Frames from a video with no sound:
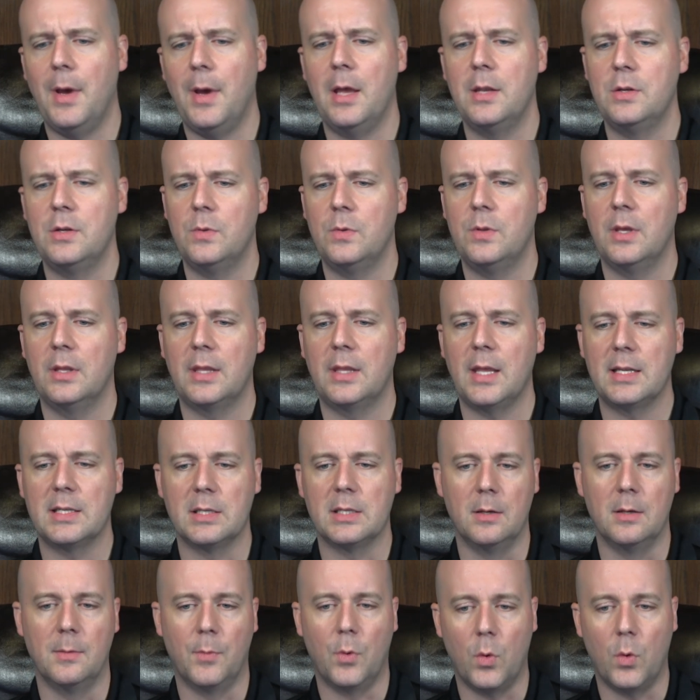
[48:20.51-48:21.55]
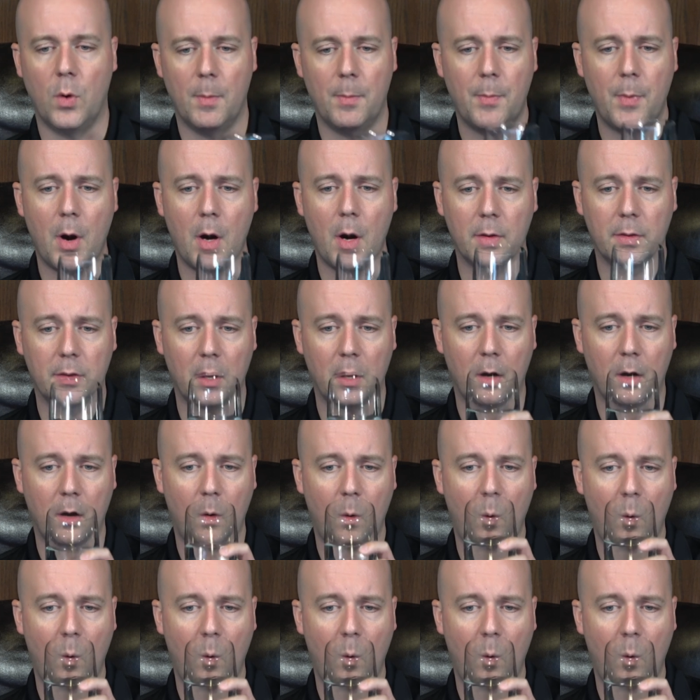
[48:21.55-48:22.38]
but I do think that's an important part there.